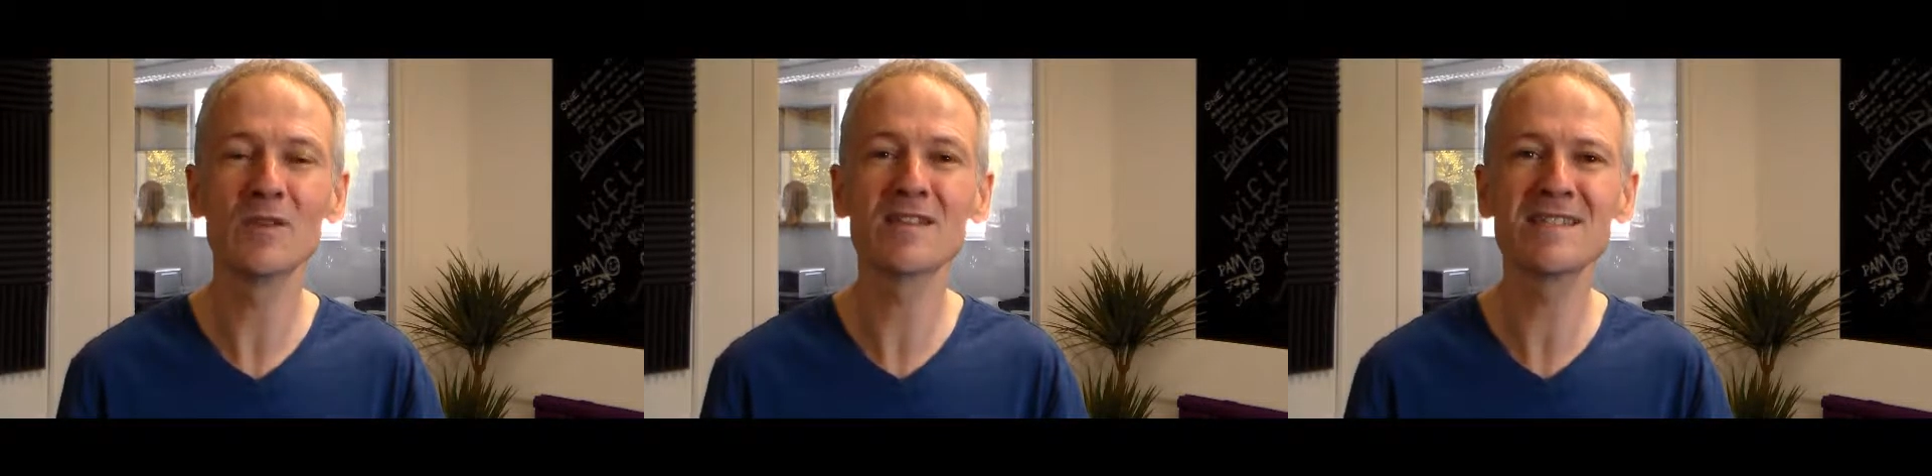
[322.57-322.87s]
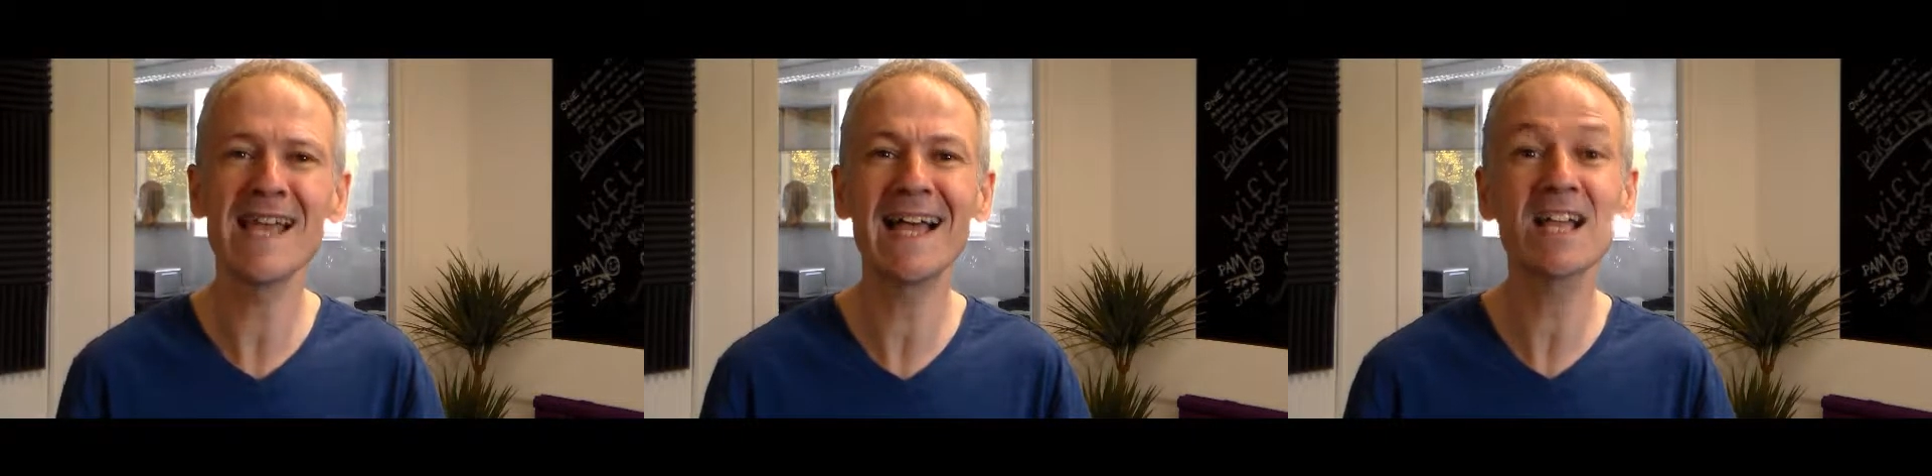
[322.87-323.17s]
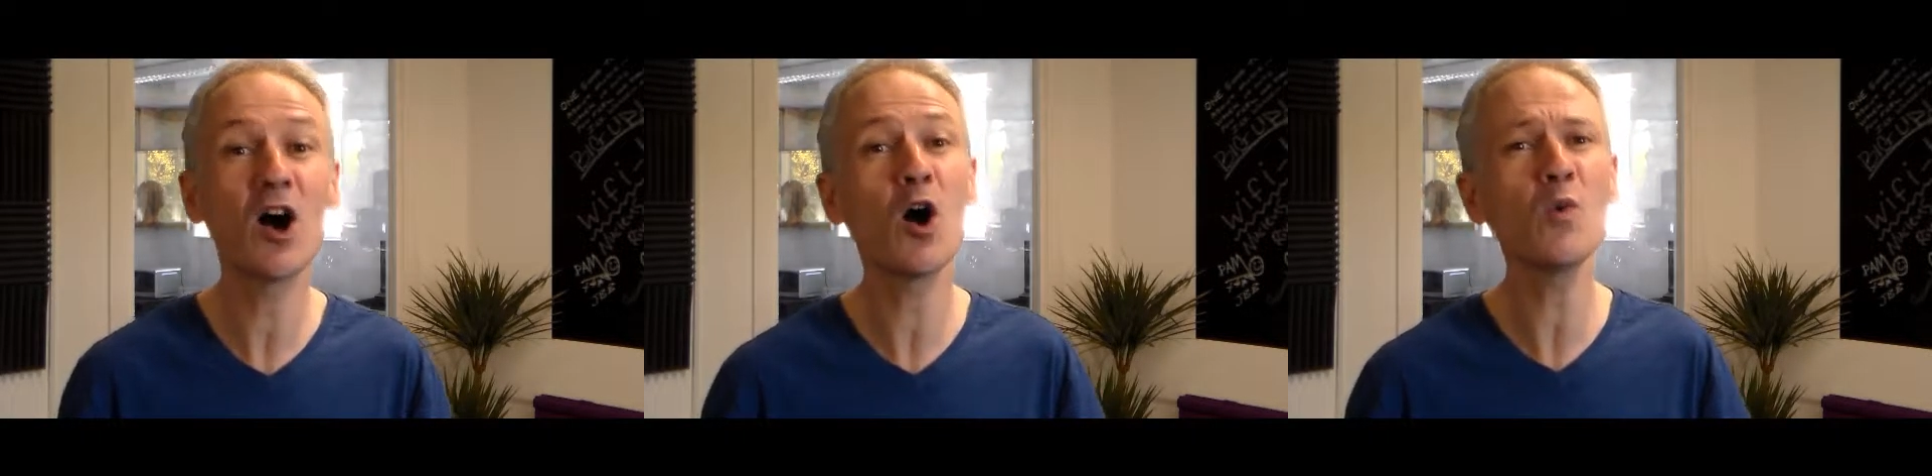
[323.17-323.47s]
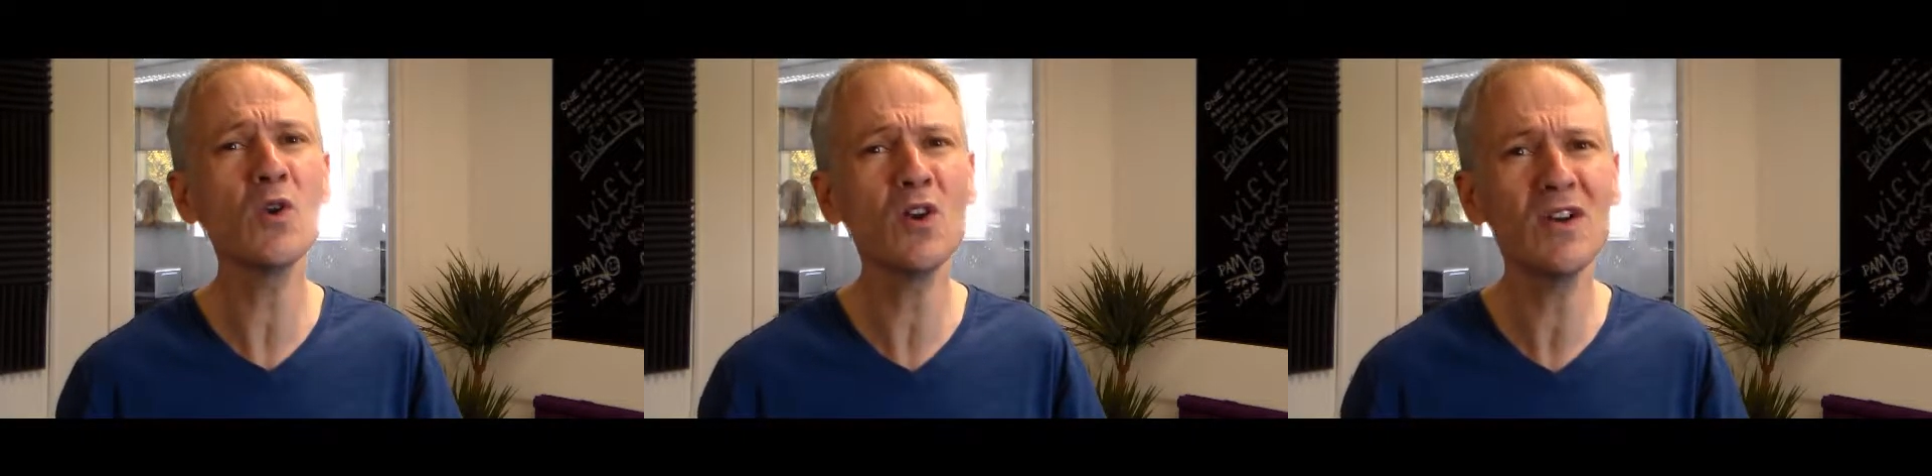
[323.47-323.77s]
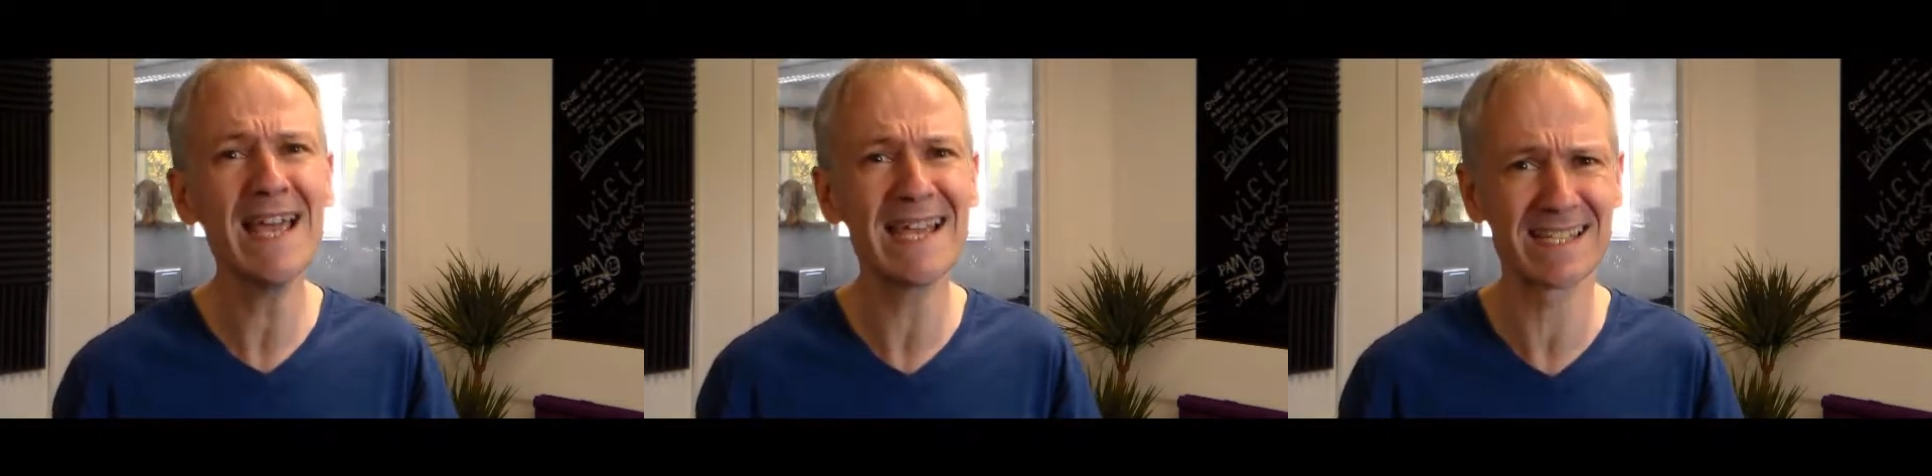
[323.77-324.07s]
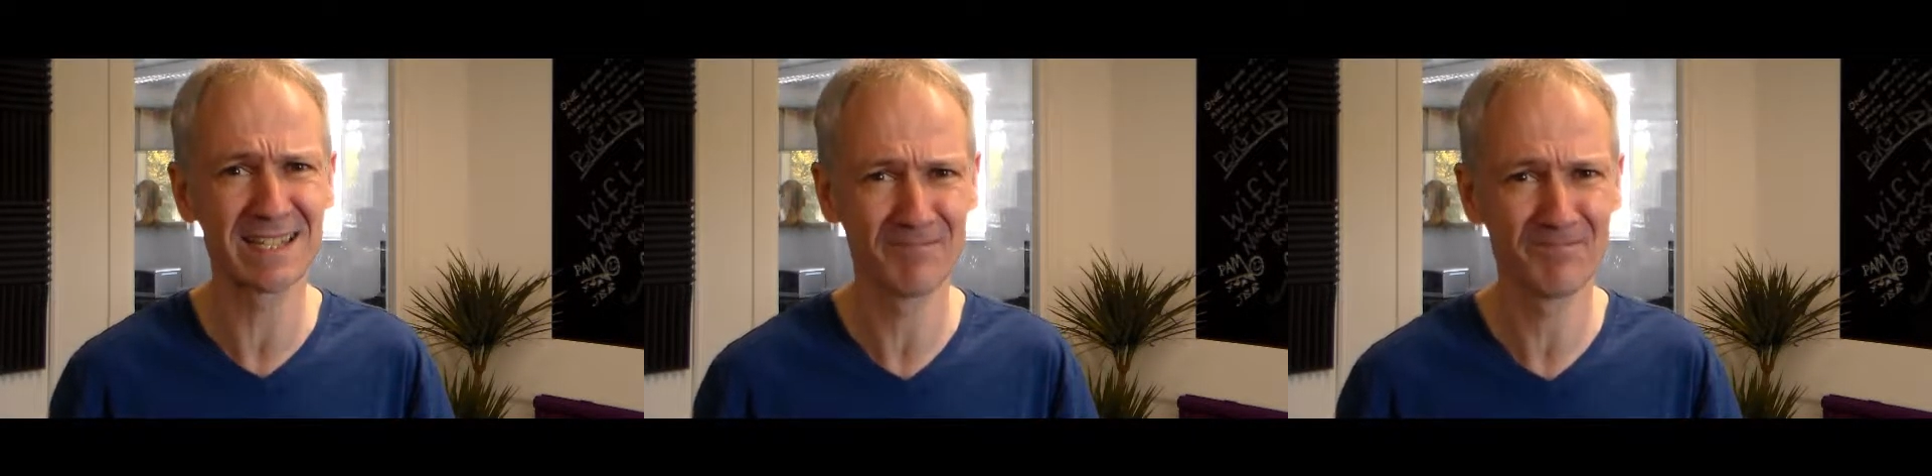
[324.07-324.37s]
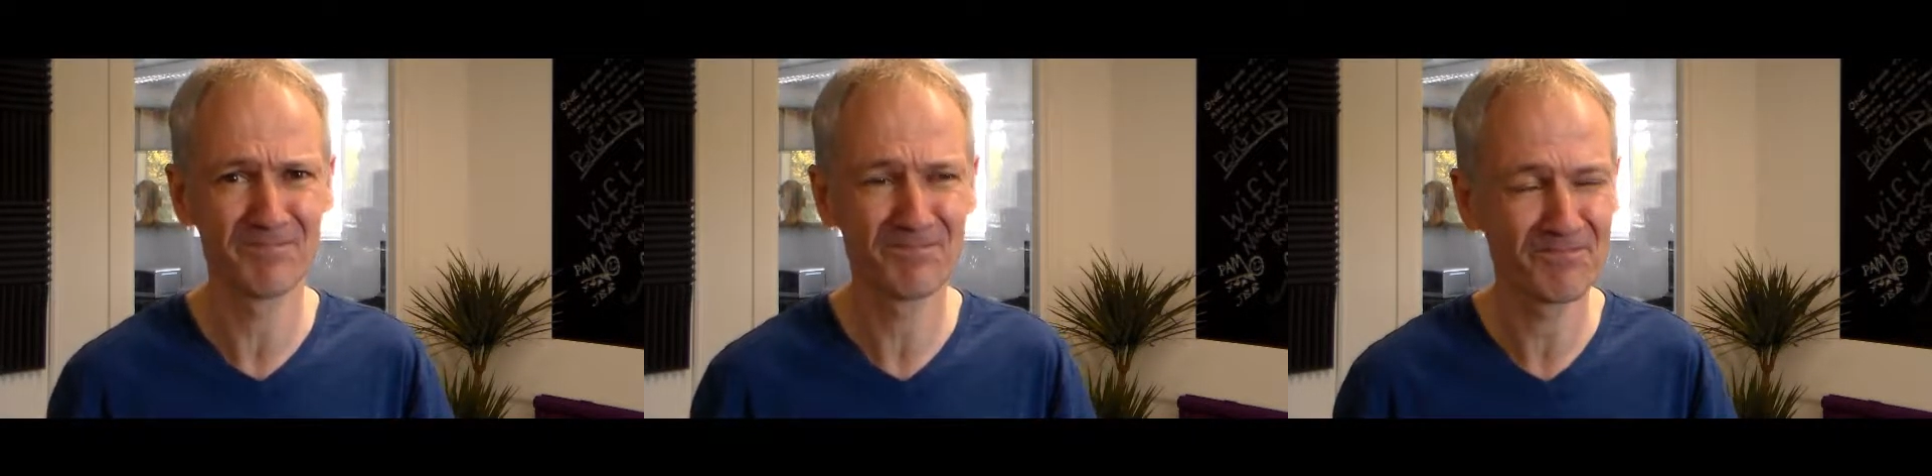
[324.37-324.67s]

will sag a whole lot less.